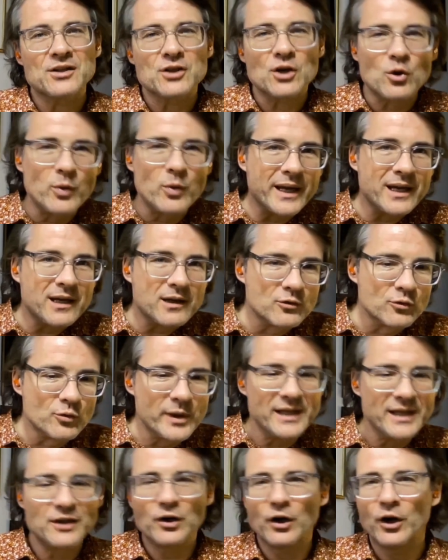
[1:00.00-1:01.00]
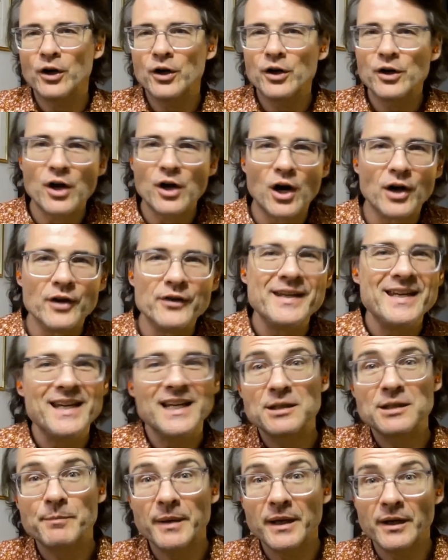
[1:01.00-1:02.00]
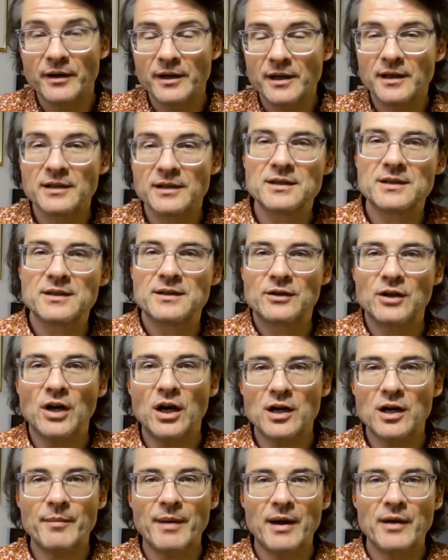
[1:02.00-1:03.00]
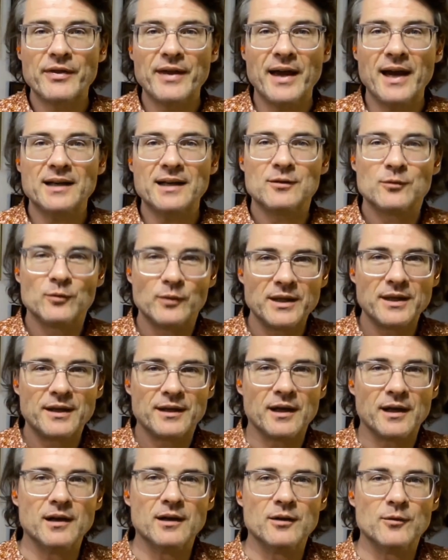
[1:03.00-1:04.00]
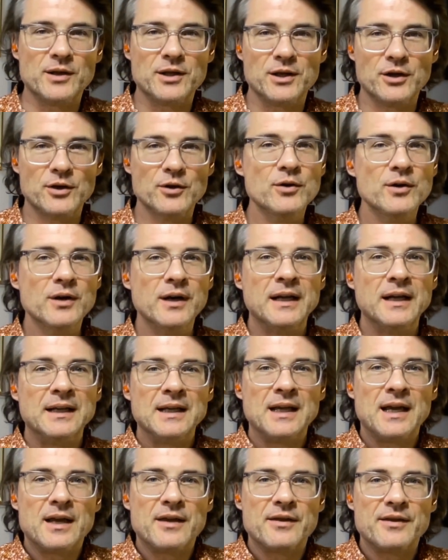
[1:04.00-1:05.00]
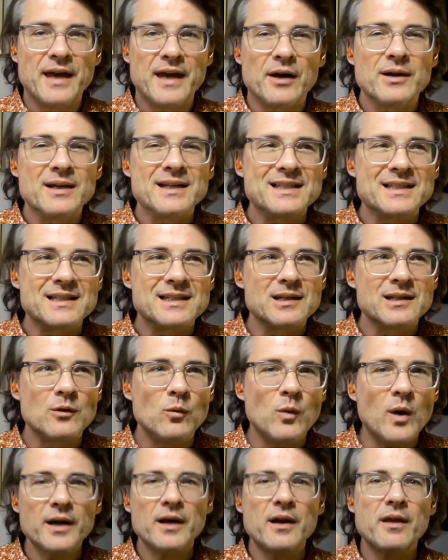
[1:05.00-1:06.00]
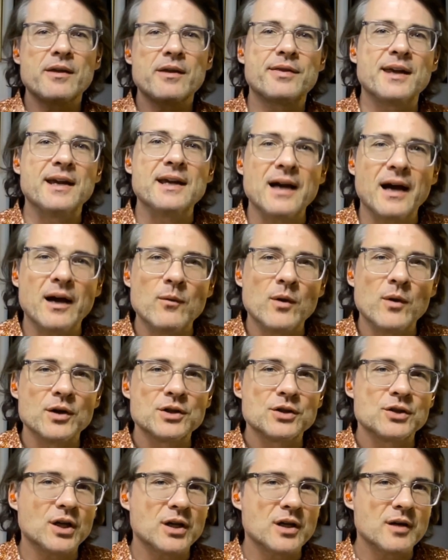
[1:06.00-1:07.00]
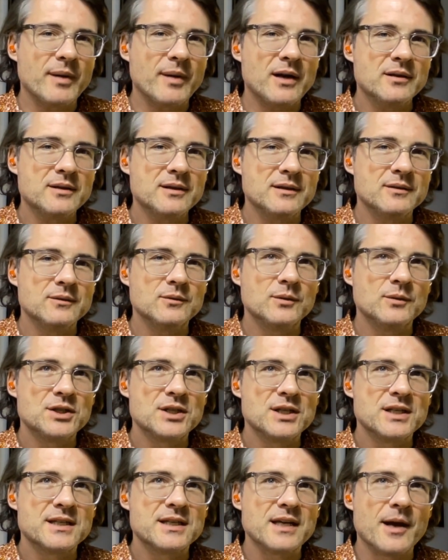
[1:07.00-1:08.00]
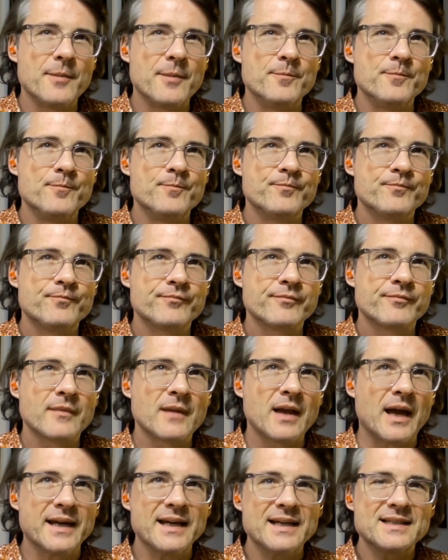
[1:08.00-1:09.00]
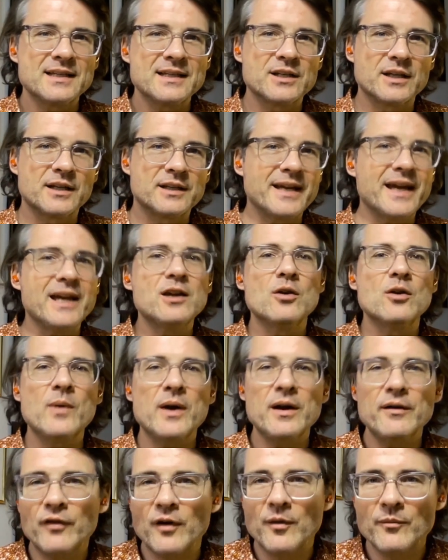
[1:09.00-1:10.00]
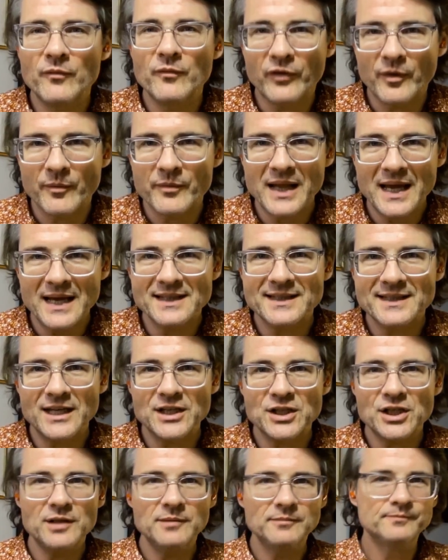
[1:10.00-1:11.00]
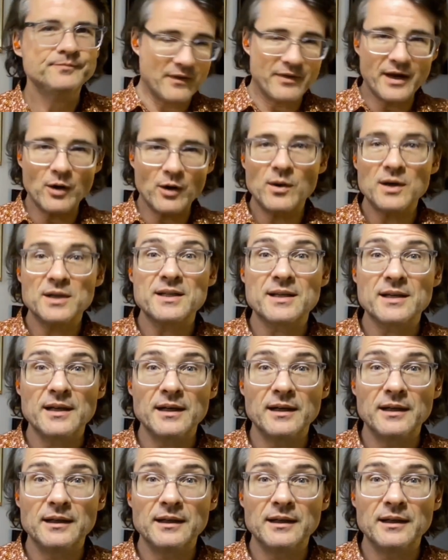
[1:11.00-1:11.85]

a quick return on the experience, talk about that with you. There is one other thing I want to talk about, which is, I guess it's a takeaway from the last session. There was